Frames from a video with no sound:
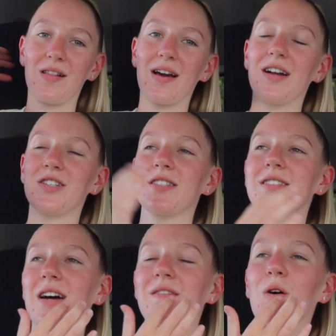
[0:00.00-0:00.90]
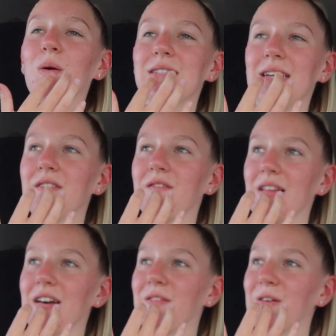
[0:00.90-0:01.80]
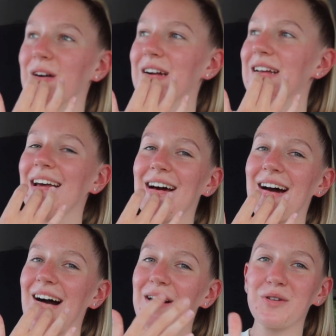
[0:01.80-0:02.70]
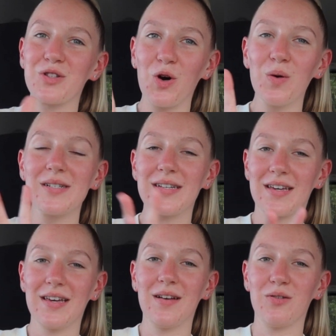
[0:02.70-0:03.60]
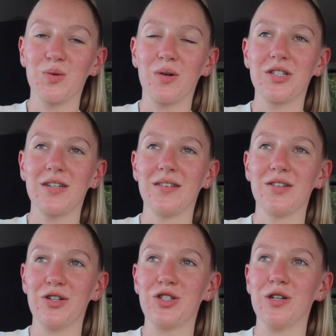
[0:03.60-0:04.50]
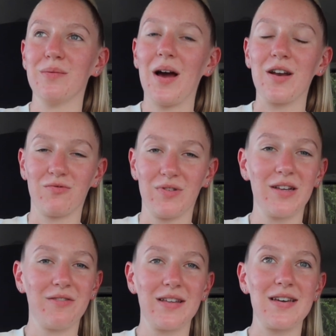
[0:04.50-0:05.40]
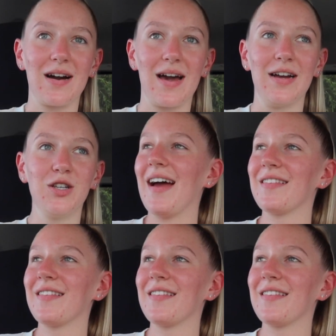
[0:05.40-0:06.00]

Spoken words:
Like, I've always had a flair for it, and I was always that kid that was watching YouTube at a really young age.